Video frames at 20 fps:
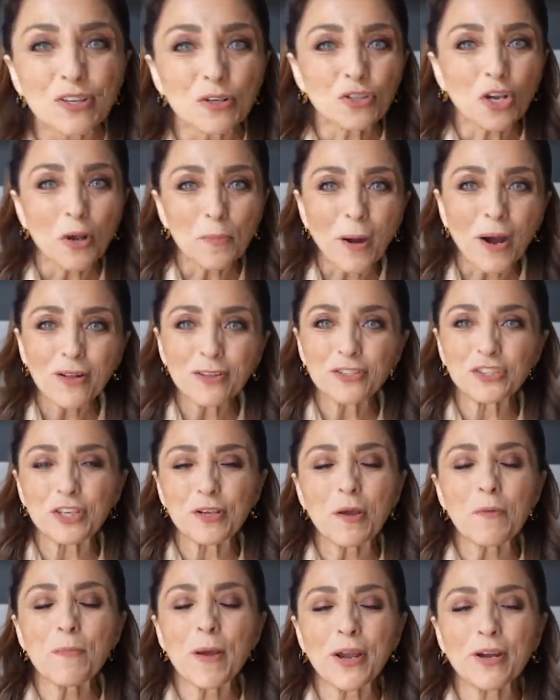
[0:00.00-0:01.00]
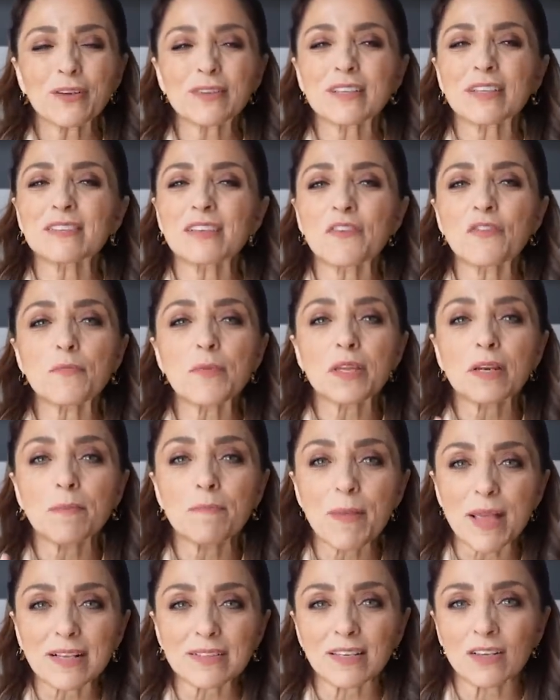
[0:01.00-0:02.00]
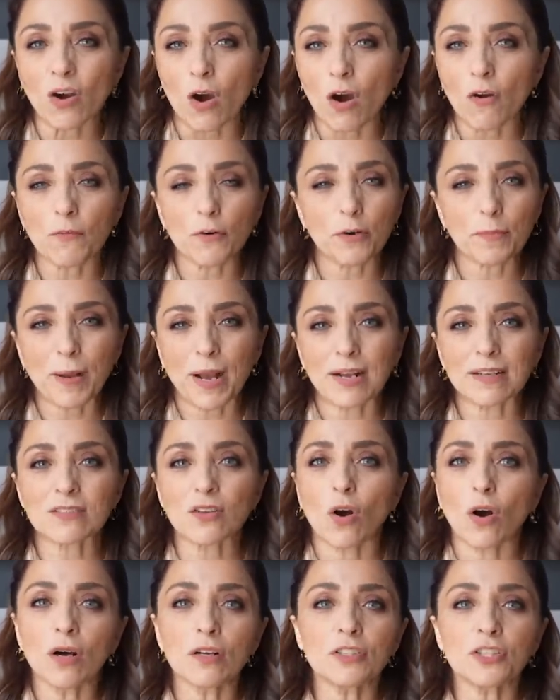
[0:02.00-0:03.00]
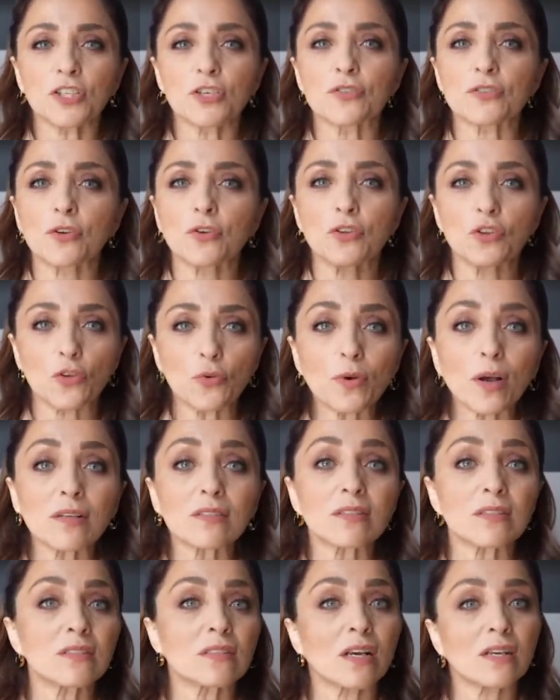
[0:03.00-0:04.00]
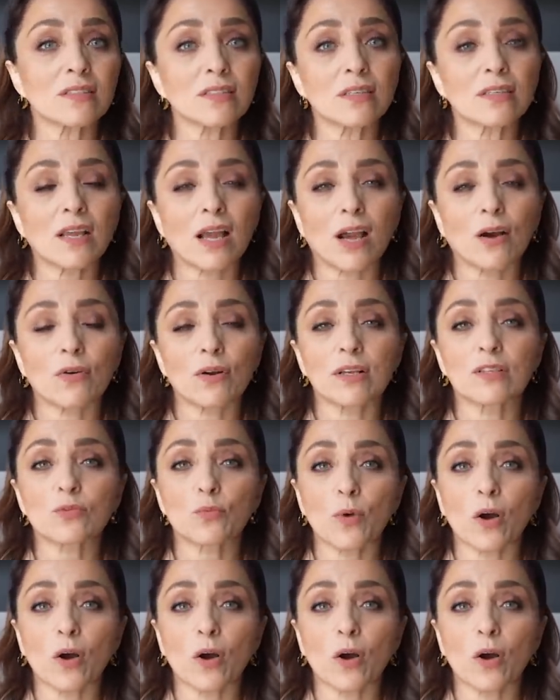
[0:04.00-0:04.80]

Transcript: So Typology Paris has given me an amazing offer to pass on to you so you guys can test it out as